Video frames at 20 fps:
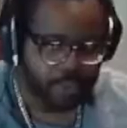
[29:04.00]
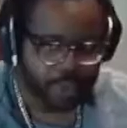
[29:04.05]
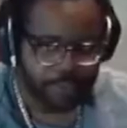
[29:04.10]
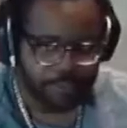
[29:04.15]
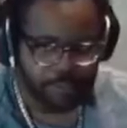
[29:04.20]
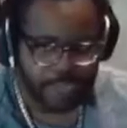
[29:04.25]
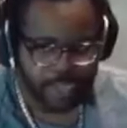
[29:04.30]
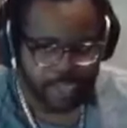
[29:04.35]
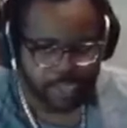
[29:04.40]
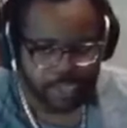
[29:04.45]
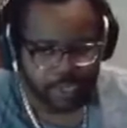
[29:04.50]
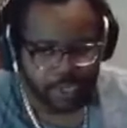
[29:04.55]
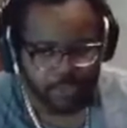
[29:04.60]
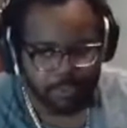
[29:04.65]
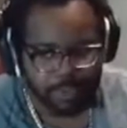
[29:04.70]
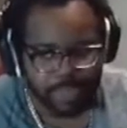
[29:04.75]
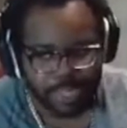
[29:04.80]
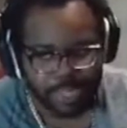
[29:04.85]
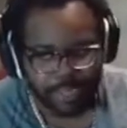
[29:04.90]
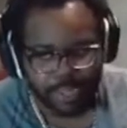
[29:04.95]
way faster.
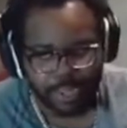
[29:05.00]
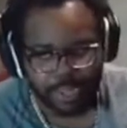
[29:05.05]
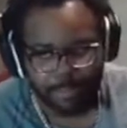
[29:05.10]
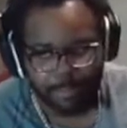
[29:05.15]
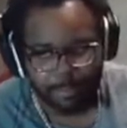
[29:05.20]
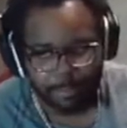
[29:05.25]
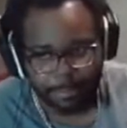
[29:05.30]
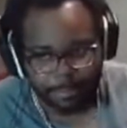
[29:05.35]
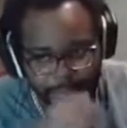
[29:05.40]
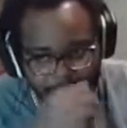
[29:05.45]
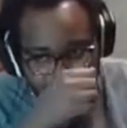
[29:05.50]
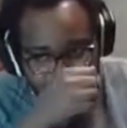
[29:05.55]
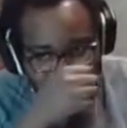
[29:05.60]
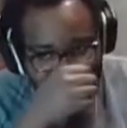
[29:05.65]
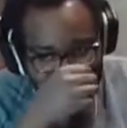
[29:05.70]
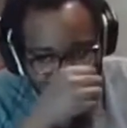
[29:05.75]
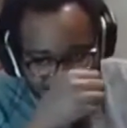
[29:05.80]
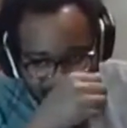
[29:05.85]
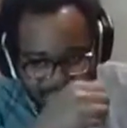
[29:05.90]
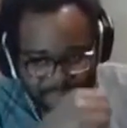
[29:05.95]
Then
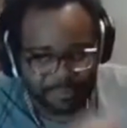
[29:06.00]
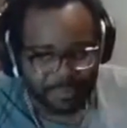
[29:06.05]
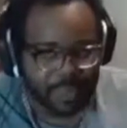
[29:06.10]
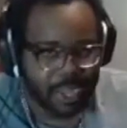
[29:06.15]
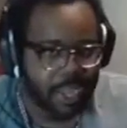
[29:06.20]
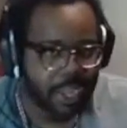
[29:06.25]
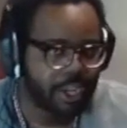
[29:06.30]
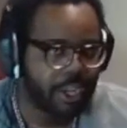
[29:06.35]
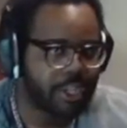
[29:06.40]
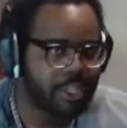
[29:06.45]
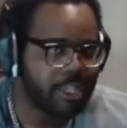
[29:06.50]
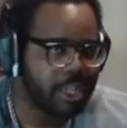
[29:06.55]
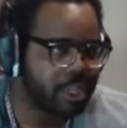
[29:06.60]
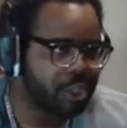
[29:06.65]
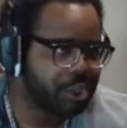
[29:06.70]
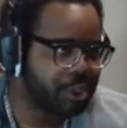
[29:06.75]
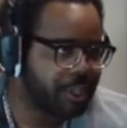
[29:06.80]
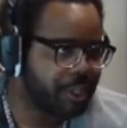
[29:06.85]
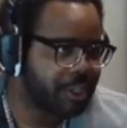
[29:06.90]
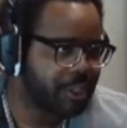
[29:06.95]
I
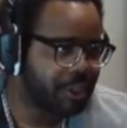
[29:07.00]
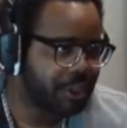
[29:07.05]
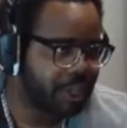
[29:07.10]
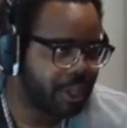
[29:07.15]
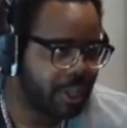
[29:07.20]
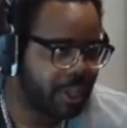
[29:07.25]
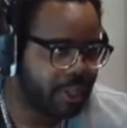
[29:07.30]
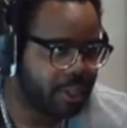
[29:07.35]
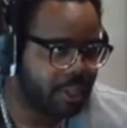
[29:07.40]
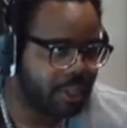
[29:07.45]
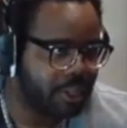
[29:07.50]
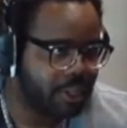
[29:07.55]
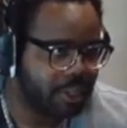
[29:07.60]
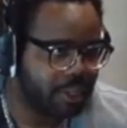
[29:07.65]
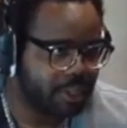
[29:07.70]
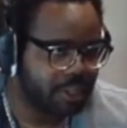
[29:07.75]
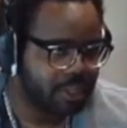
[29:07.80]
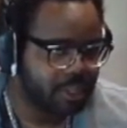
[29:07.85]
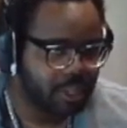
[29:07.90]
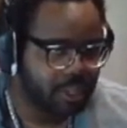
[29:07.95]
unintentionally took a hit
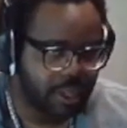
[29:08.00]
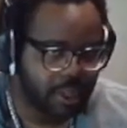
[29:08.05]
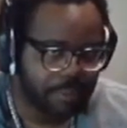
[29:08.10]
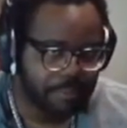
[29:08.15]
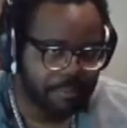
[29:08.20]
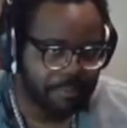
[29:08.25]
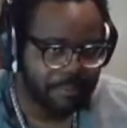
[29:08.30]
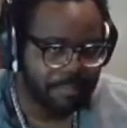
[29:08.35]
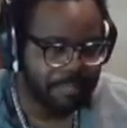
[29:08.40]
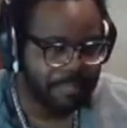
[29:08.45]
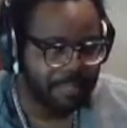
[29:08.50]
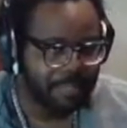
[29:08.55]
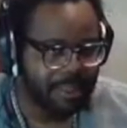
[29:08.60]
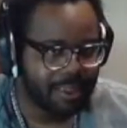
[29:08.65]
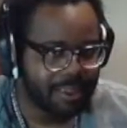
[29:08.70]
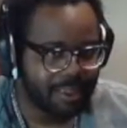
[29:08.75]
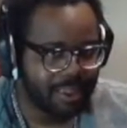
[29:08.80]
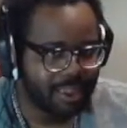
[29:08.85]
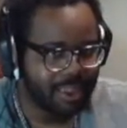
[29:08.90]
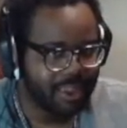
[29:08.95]
because
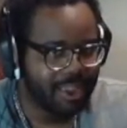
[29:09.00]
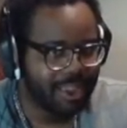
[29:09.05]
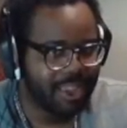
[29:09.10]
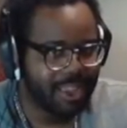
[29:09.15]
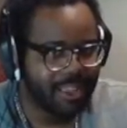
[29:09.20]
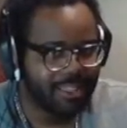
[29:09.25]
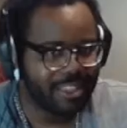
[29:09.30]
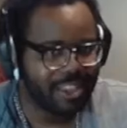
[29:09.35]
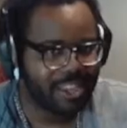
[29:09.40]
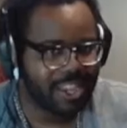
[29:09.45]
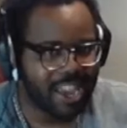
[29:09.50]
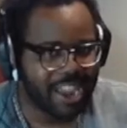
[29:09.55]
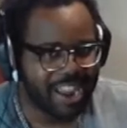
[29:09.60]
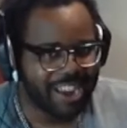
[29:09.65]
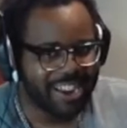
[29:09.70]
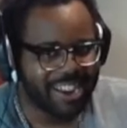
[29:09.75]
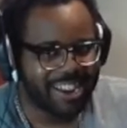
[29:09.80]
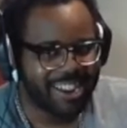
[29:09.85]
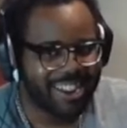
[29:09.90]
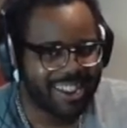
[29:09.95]
the
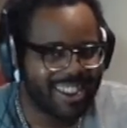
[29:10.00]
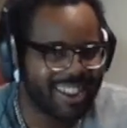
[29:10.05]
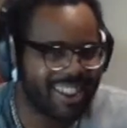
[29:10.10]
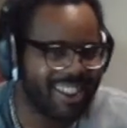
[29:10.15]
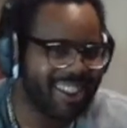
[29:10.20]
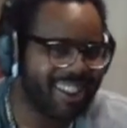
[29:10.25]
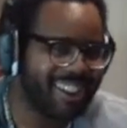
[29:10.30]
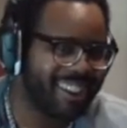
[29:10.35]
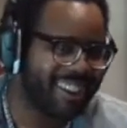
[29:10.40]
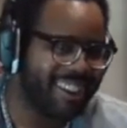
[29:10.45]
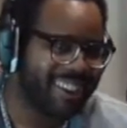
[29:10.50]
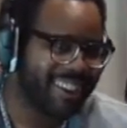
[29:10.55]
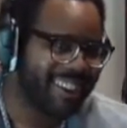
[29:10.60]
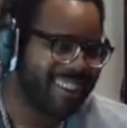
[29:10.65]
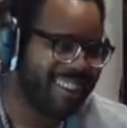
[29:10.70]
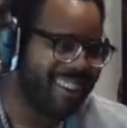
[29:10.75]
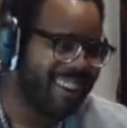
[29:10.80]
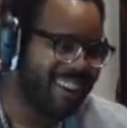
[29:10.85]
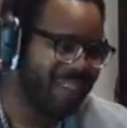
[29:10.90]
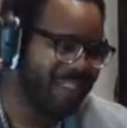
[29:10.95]
cannon
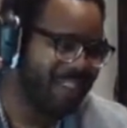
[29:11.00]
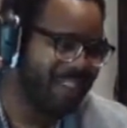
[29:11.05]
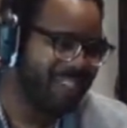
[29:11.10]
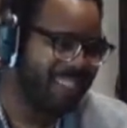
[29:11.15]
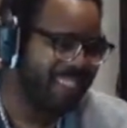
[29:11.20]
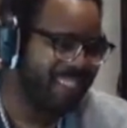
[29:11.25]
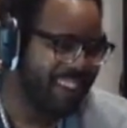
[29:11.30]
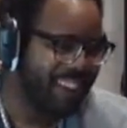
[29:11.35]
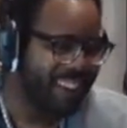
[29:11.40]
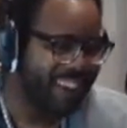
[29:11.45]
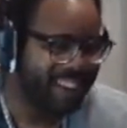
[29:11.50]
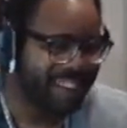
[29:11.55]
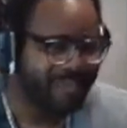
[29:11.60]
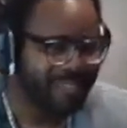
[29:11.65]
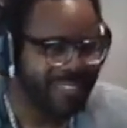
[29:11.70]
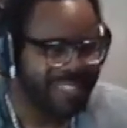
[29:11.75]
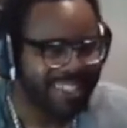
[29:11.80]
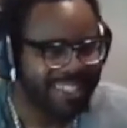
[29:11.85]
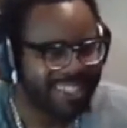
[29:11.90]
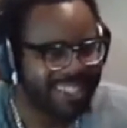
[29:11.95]
caught me with the
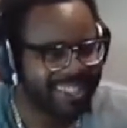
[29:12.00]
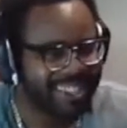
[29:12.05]
cannonball.